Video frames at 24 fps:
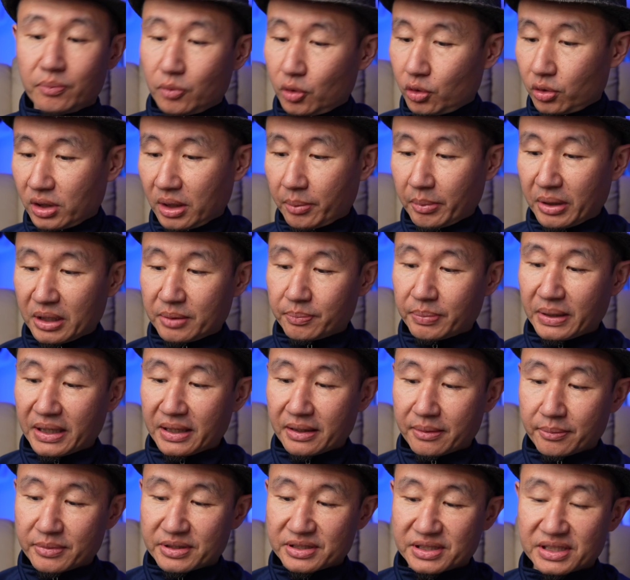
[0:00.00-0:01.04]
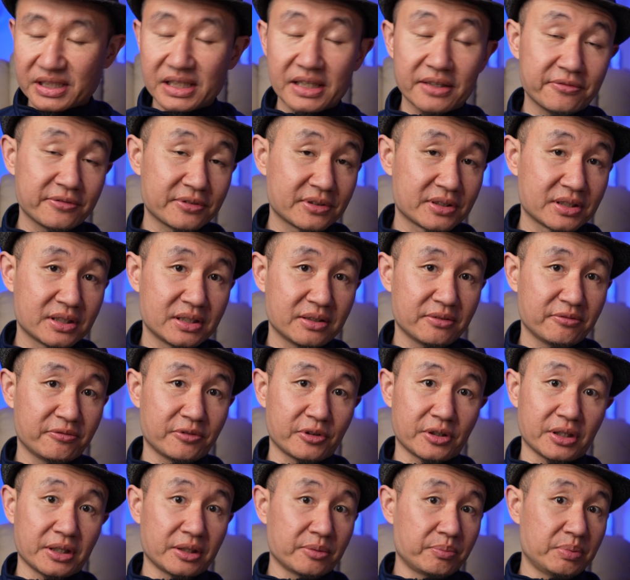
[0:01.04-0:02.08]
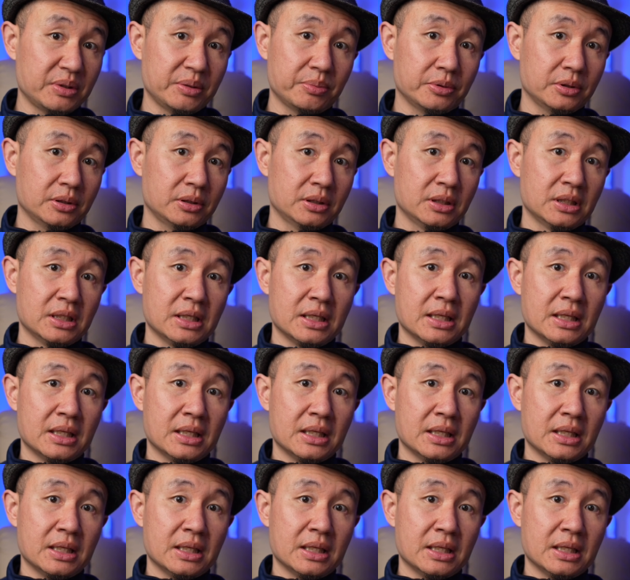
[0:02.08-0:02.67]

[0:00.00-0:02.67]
more. I might buy them as gifts for other people.